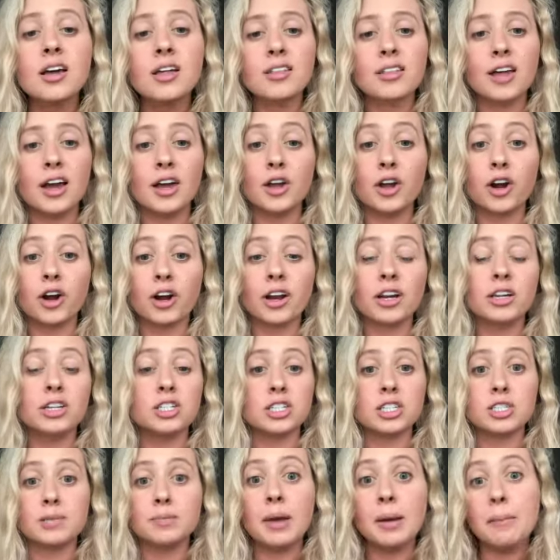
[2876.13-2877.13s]
that you're gonna
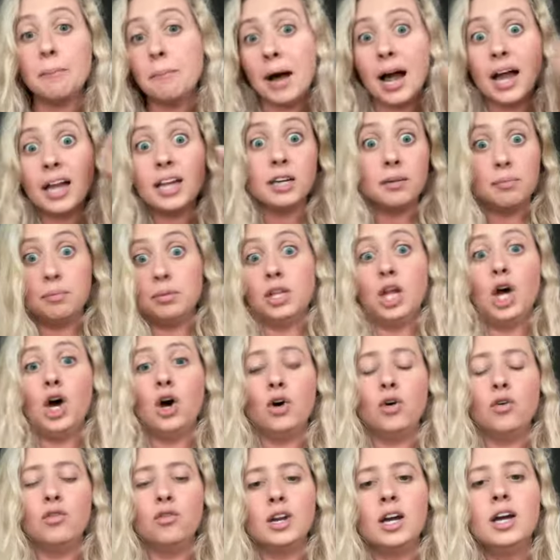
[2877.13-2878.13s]
just be mind
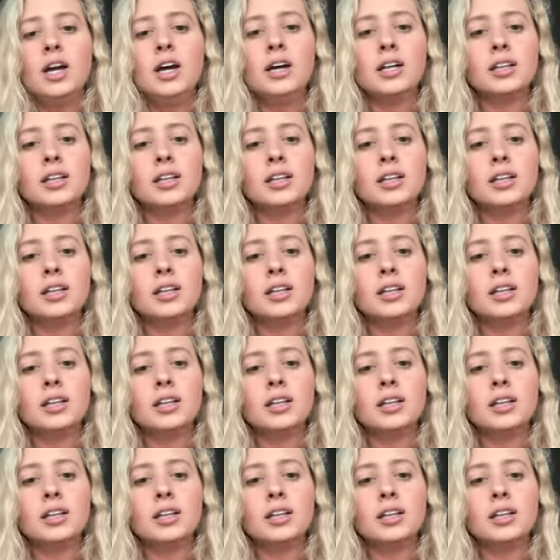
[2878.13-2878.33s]
blown.